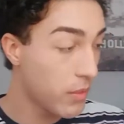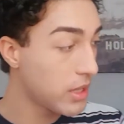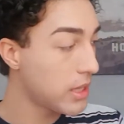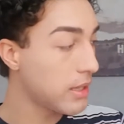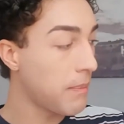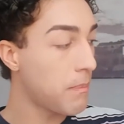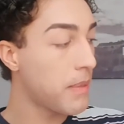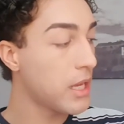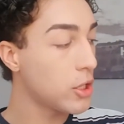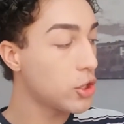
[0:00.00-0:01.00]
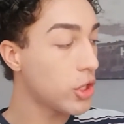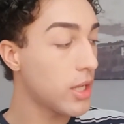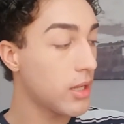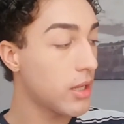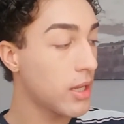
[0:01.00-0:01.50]
I'm gonna take the pink
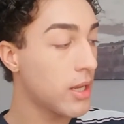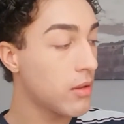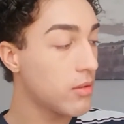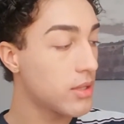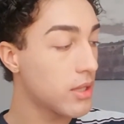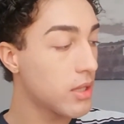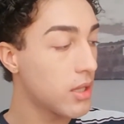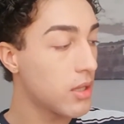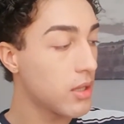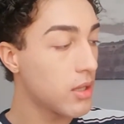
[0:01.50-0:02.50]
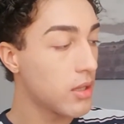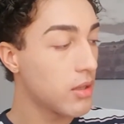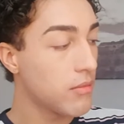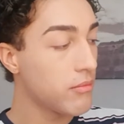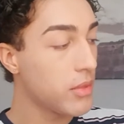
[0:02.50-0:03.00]
shade and coat
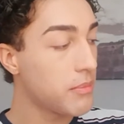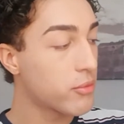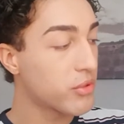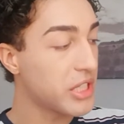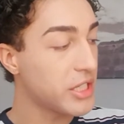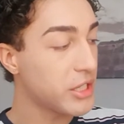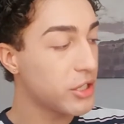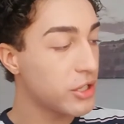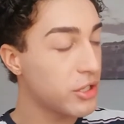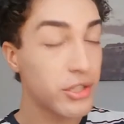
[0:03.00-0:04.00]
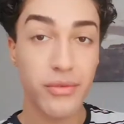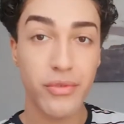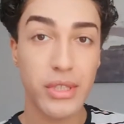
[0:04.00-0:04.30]
my brush.